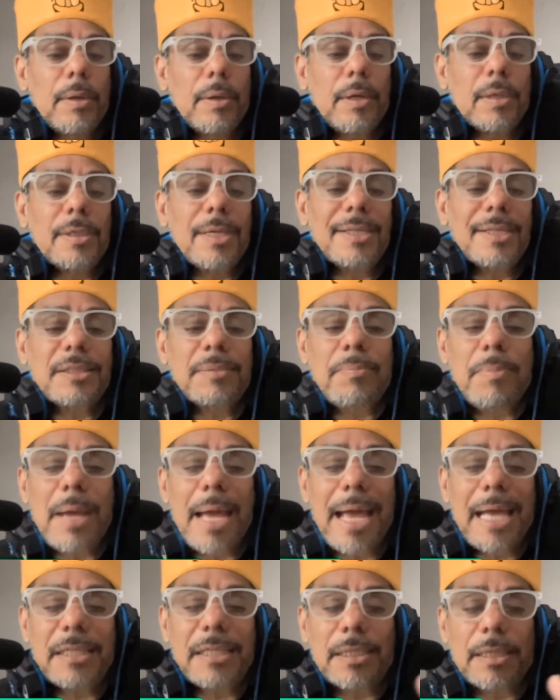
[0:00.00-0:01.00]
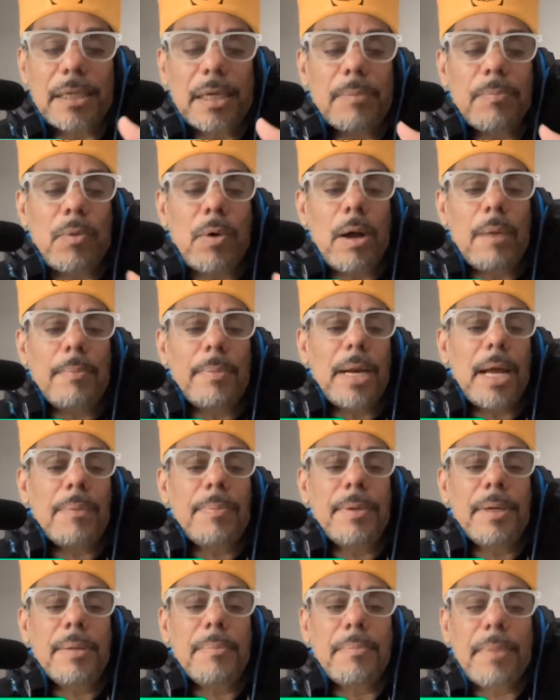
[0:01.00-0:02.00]
because that's magic. And Muhammad
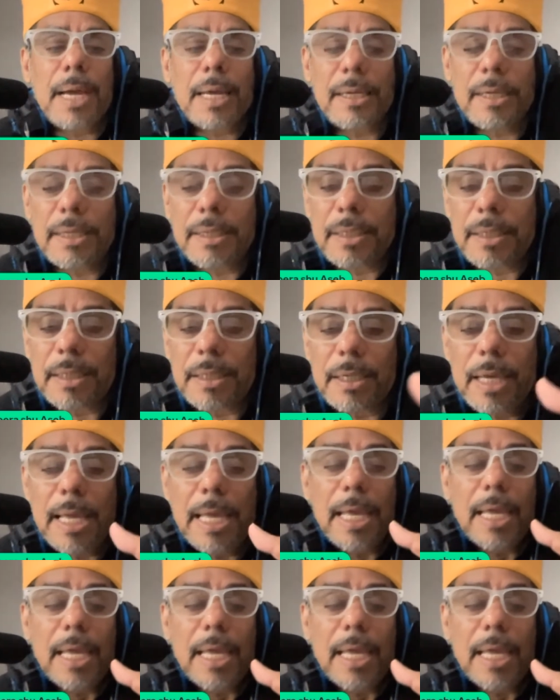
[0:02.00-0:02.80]
Ibn al-Mahdi.